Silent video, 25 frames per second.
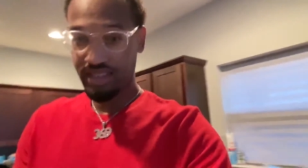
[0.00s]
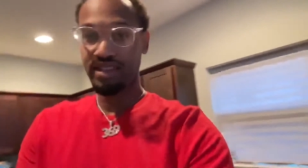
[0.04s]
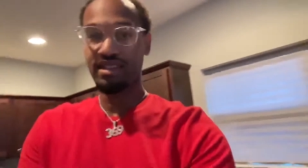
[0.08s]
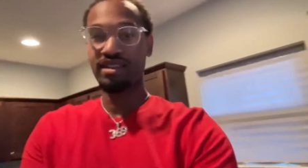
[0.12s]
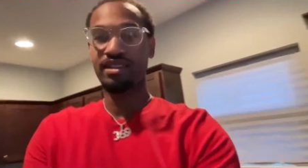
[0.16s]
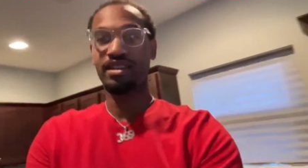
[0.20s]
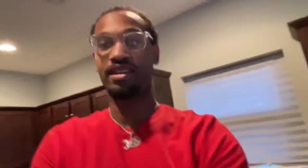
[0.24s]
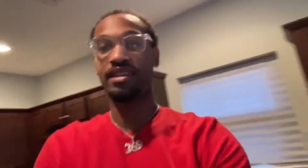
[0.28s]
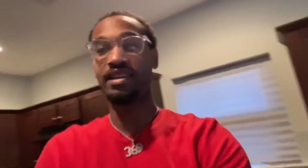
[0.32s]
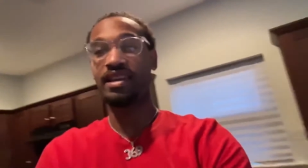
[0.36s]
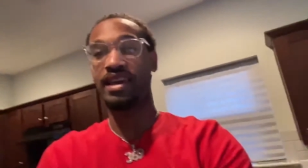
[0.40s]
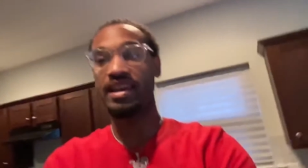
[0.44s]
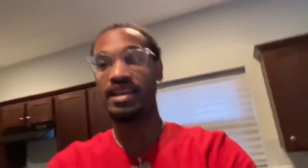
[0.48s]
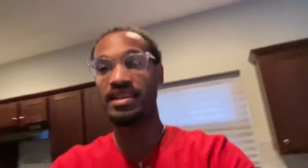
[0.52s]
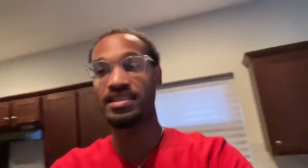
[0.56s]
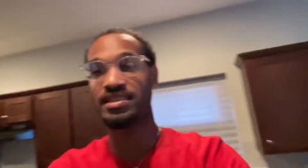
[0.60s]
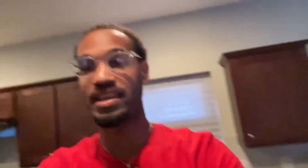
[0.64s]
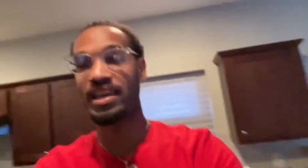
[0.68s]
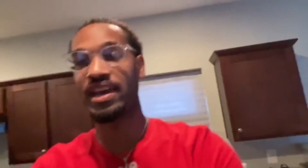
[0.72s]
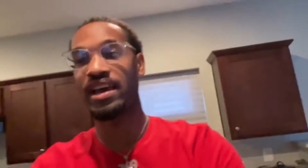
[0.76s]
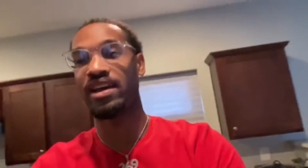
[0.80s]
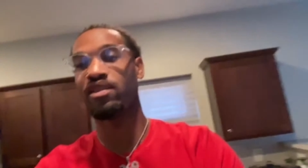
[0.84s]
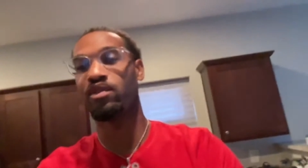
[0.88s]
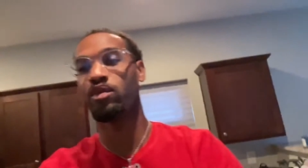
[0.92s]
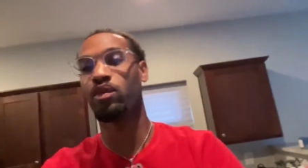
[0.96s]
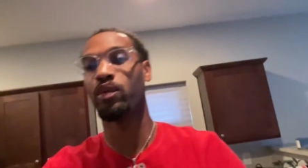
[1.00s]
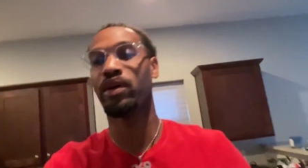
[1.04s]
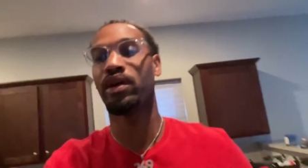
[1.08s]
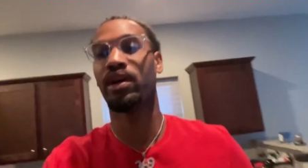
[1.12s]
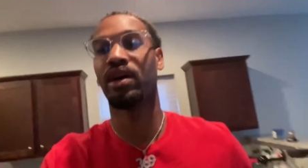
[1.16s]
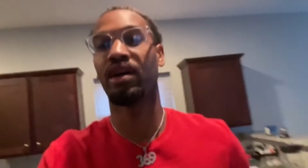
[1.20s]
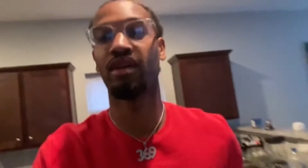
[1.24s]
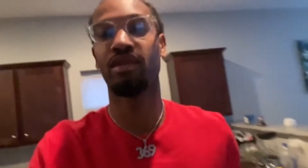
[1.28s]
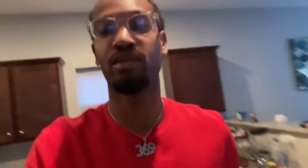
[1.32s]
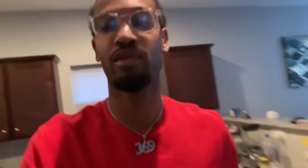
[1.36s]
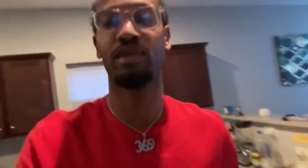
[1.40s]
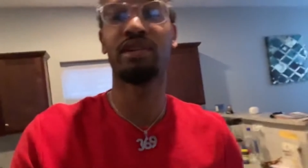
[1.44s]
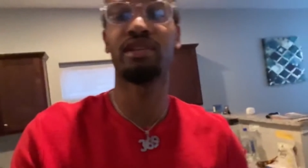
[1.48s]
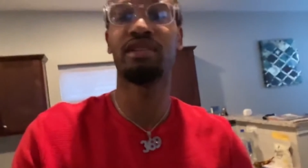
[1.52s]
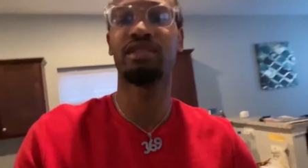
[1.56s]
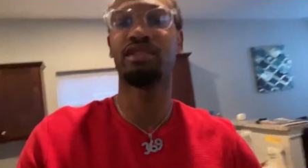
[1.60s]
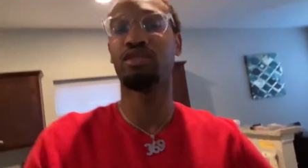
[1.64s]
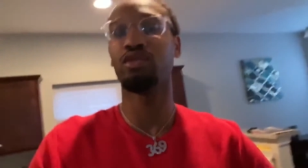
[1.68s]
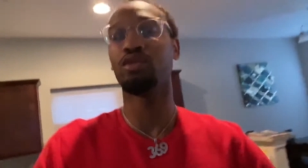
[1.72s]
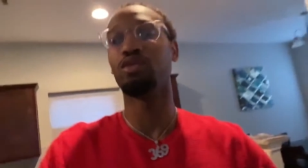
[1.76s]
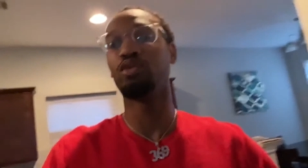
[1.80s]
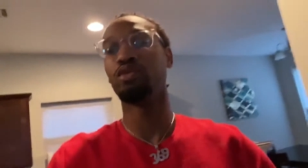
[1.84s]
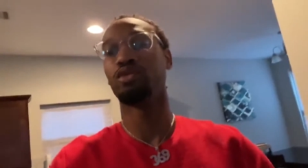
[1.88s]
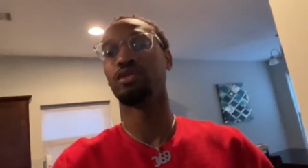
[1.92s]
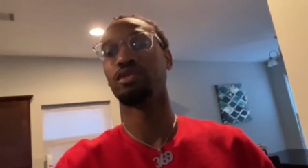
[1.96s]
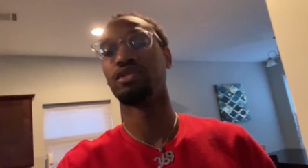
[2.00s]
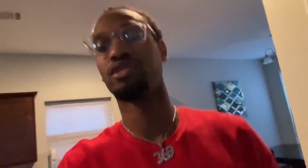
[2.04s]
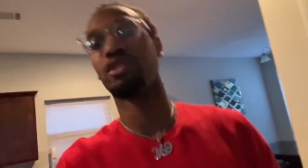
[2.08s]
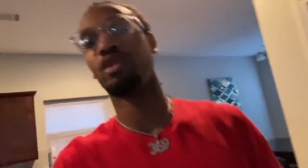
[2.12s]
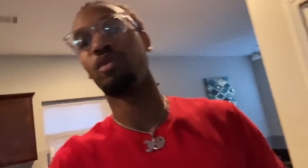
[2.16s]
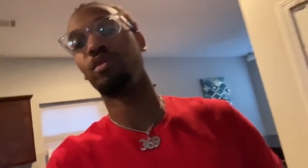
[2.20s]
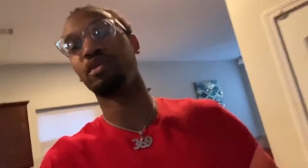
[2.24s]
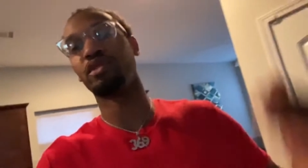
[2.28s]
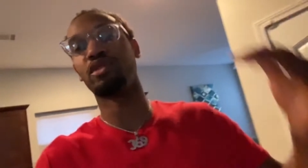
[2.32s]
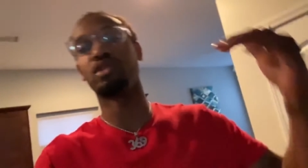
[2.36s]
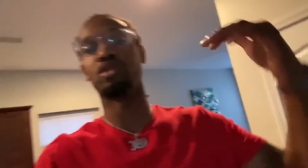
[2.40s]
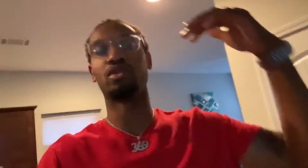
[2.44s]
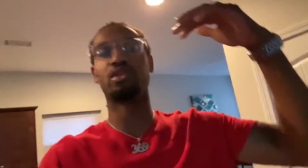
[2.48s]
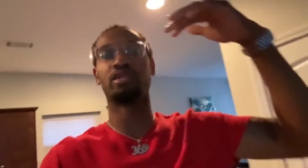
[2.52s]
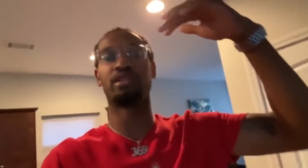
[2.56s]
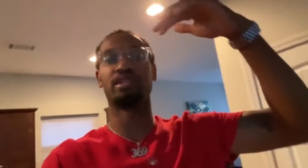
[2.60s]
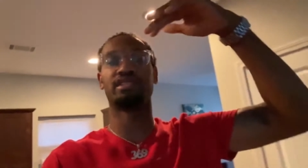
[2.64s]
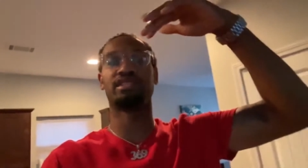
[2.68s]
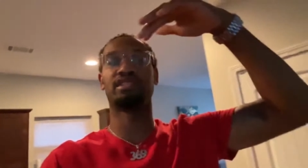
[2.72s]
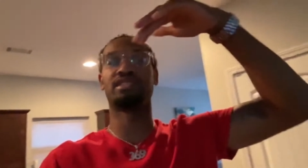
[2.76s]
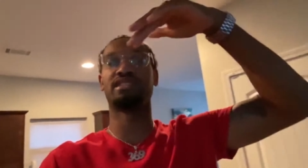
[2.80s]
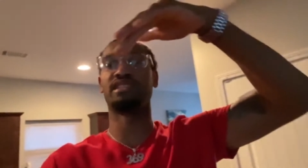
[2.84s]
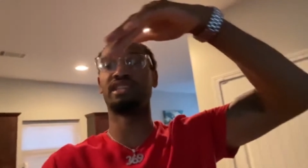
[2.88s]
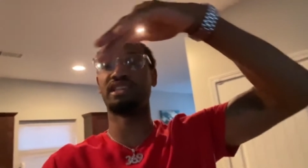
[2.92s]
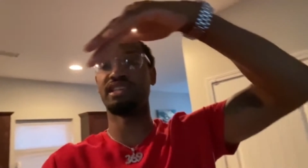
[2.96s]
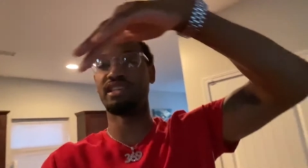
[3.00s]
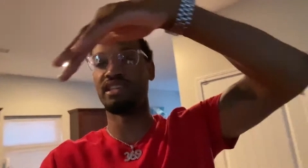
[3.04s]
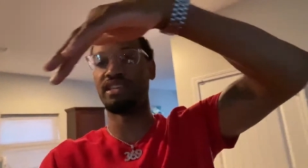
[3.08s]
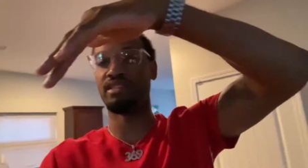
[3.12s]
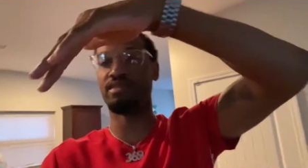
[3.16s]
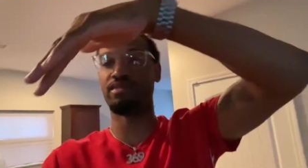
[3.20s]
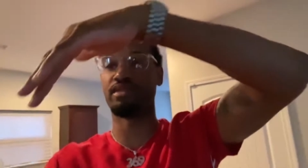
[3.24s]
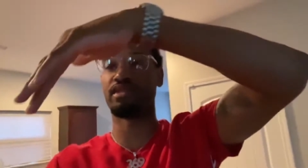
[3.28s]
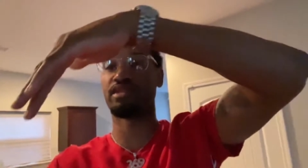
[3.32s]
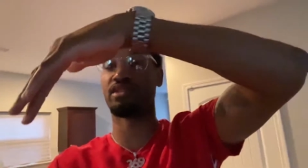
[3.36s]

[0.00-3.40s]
The day is halfway already through, so we going into the evening.